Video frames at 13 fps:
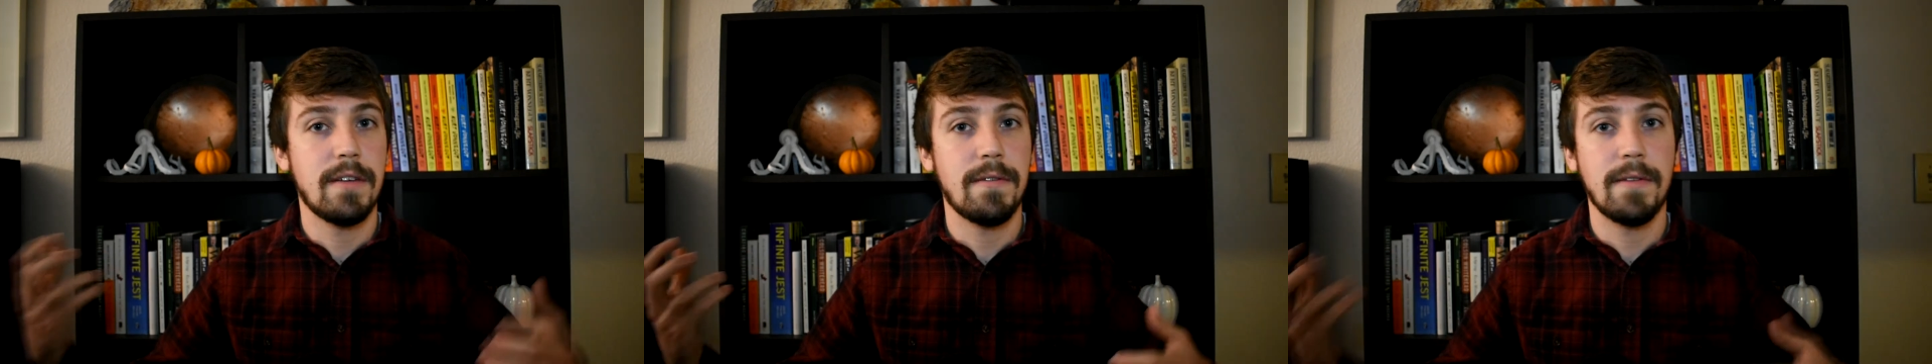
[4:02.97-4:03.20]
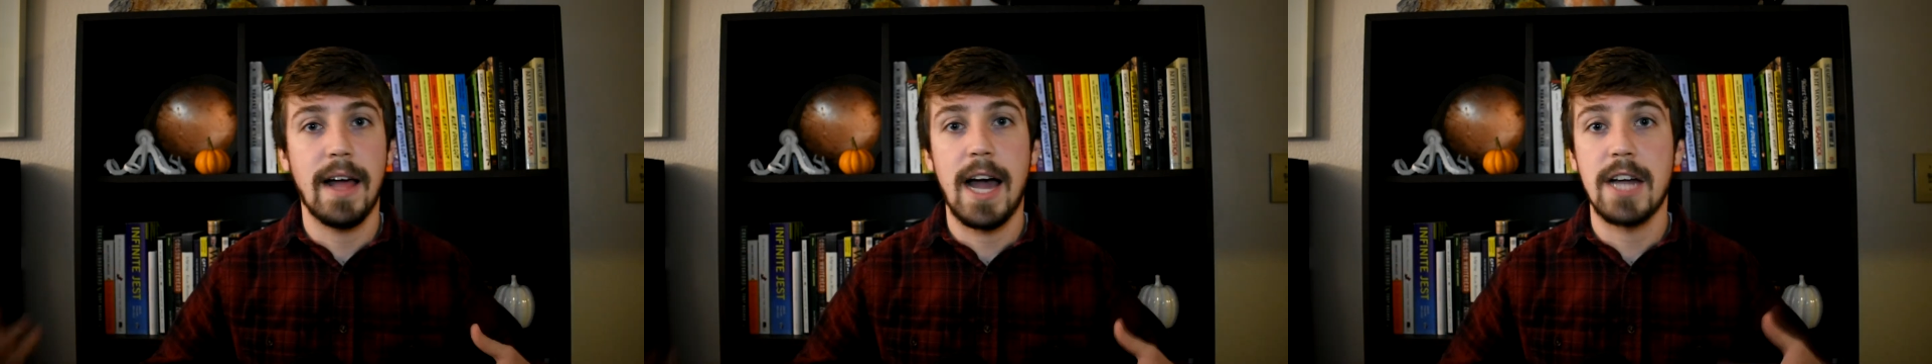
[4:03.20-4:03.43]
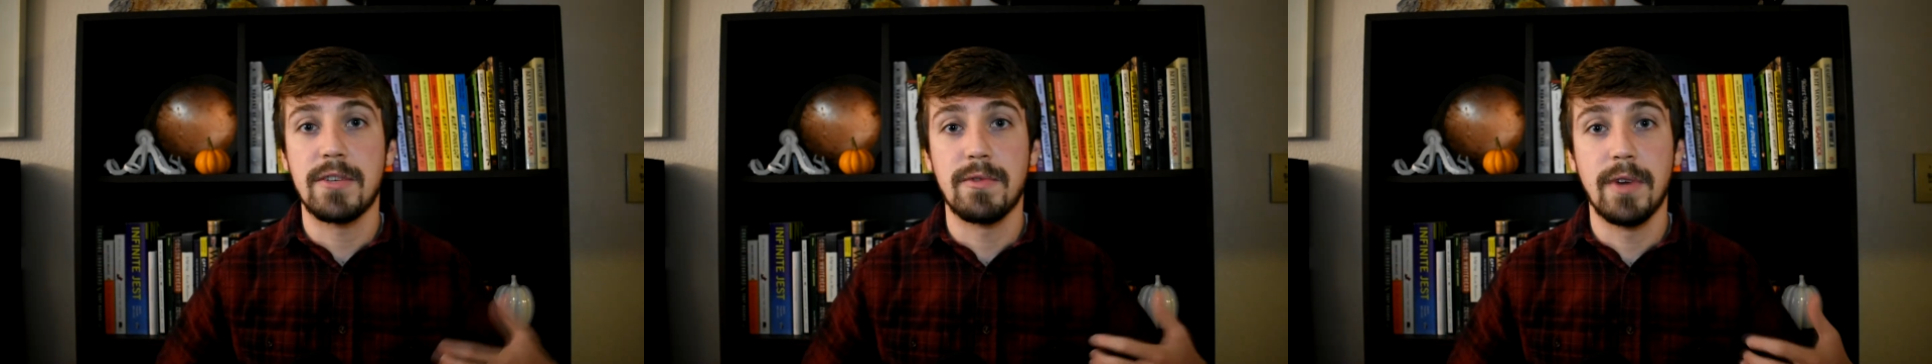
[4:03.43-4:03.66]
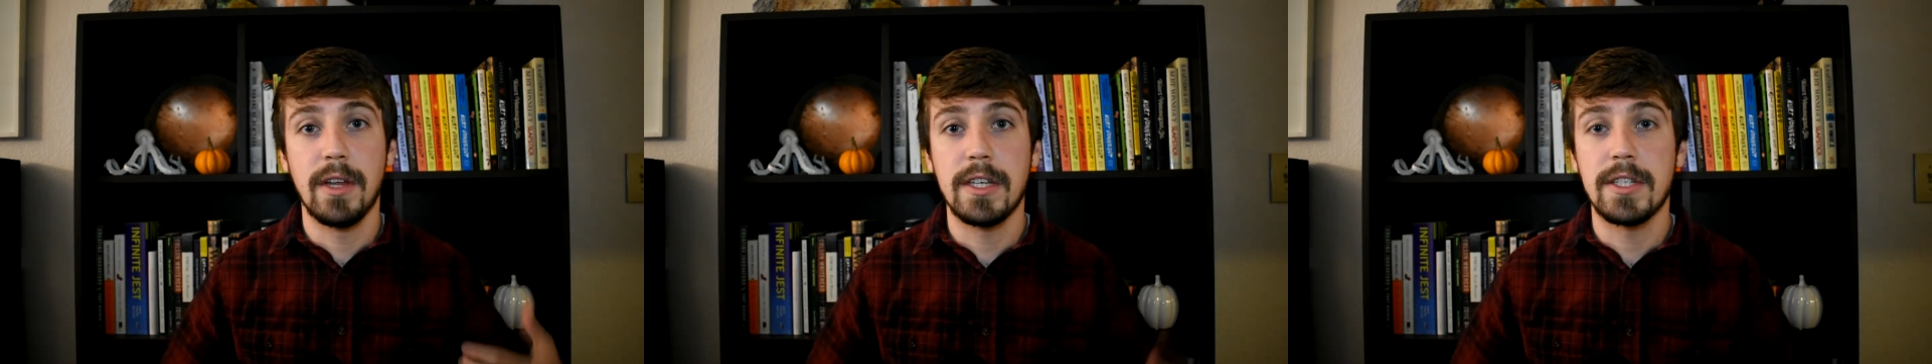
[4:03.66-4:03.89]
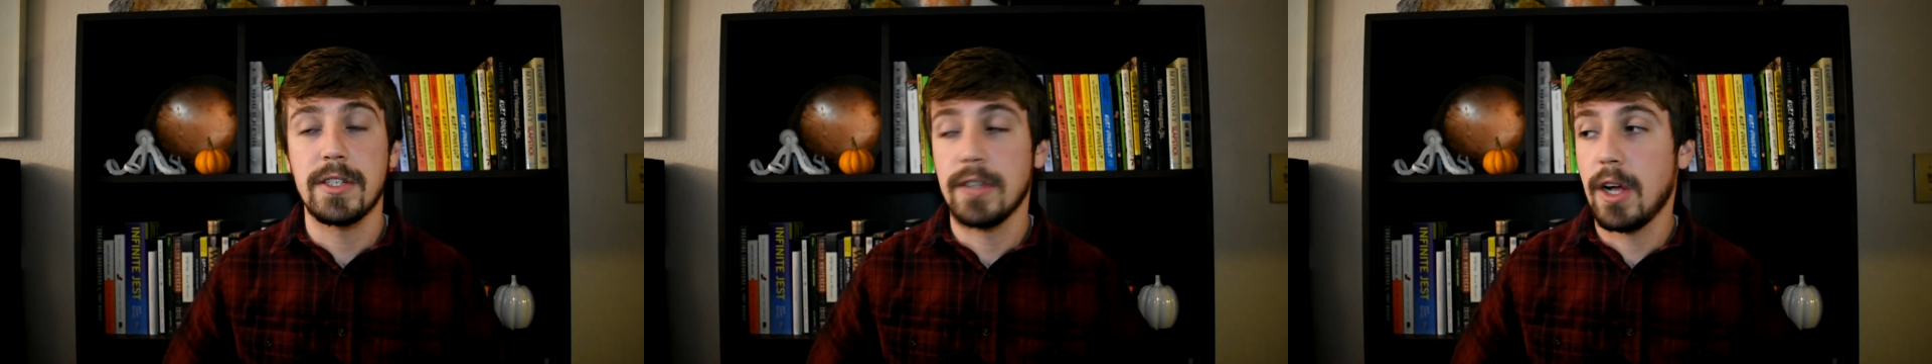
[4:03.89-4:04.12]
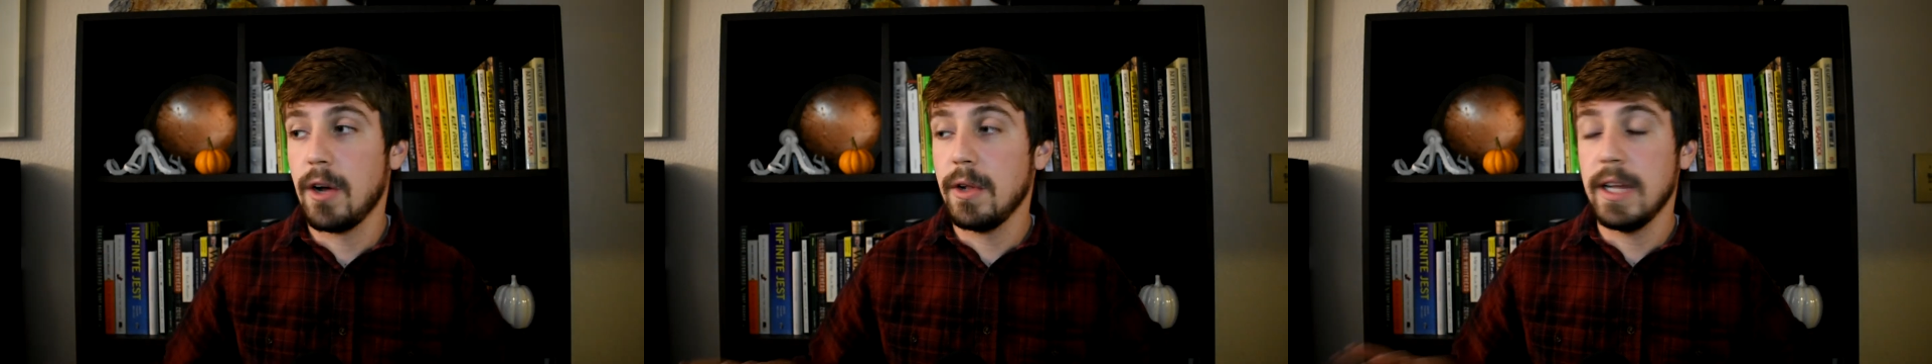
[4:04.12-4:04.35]
to flash really
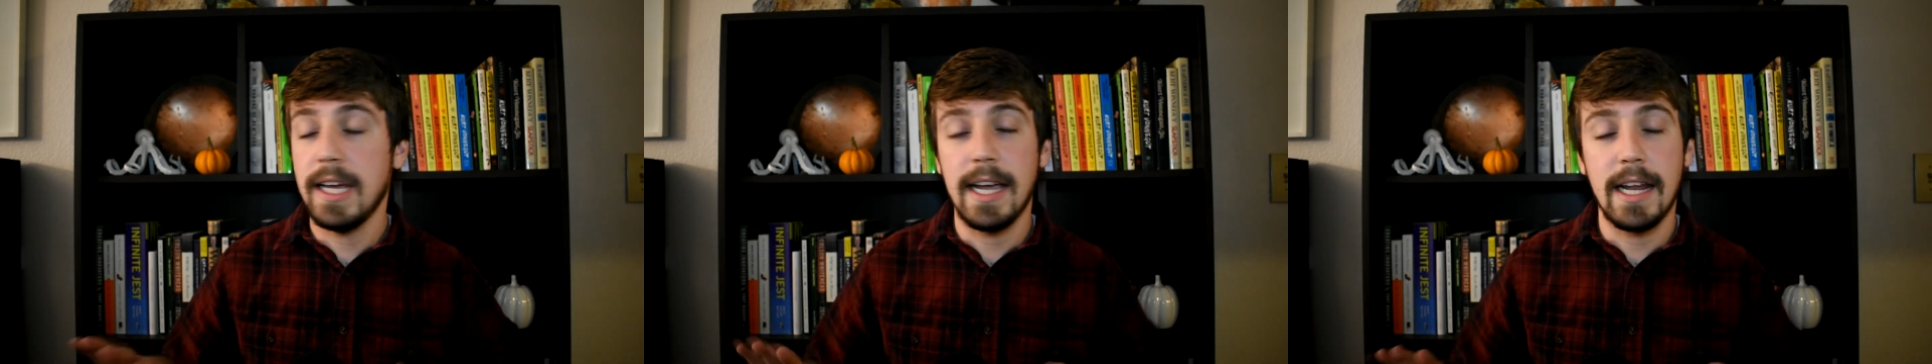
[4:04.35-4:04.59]
slowly,